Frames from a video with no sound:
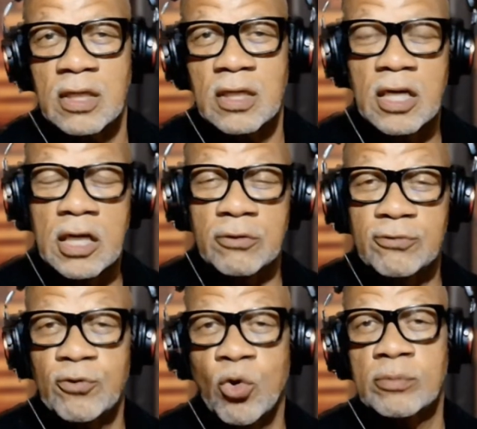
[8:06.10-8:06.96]
in
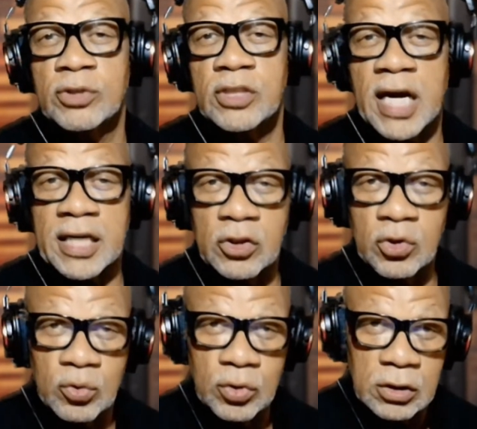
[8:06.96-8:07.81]
forms that I can
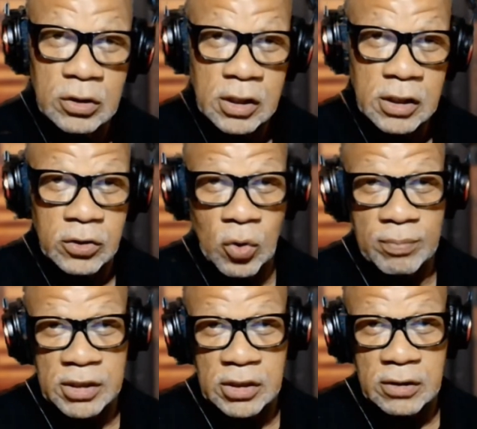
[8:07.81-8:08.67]
use in so
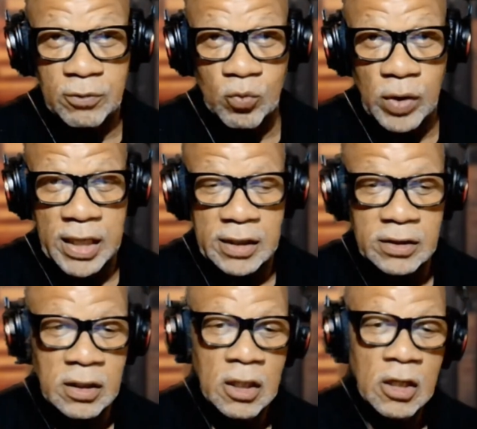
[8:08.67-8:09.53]
many different ways.
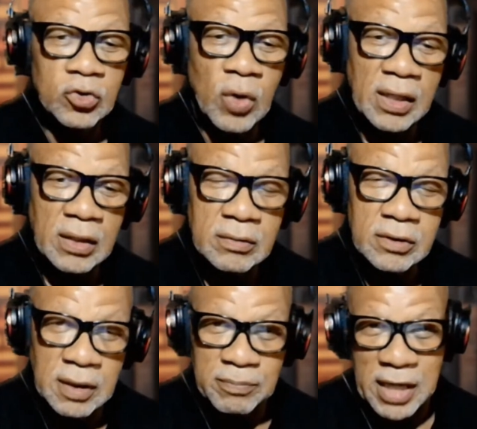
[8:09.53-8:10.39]
So I
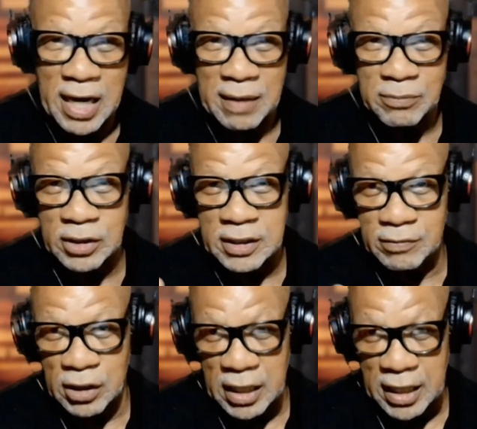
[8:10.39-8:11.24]
sometimes leave the
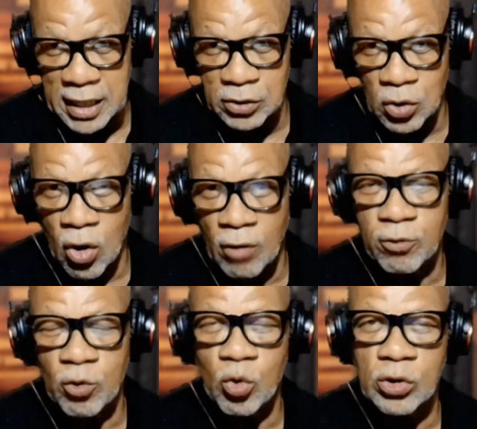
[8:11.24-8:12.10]
legs off
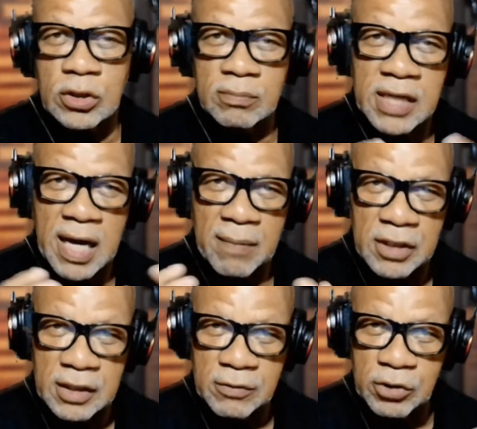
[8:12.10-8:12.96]
or sometimes
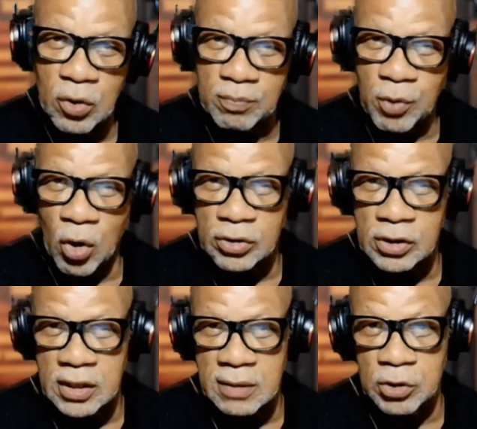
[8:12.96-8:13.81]
leave certain parts of
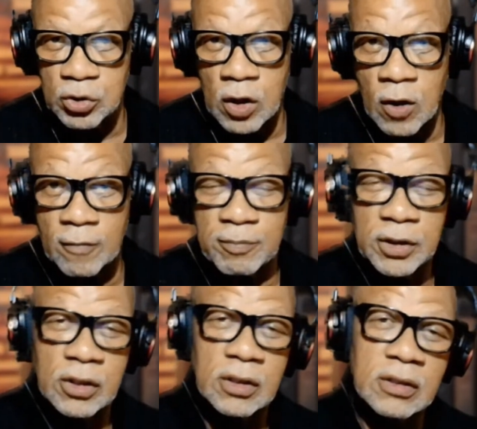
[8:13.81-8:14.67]
the image off,
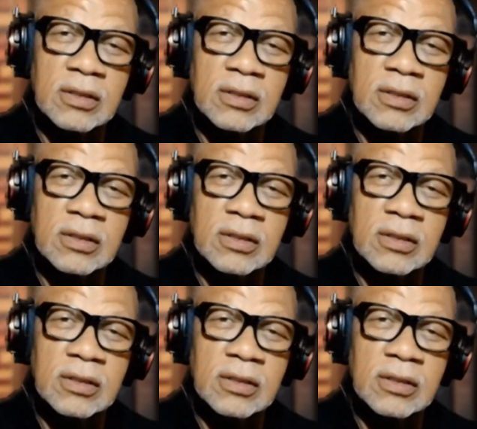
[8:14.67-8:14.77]
because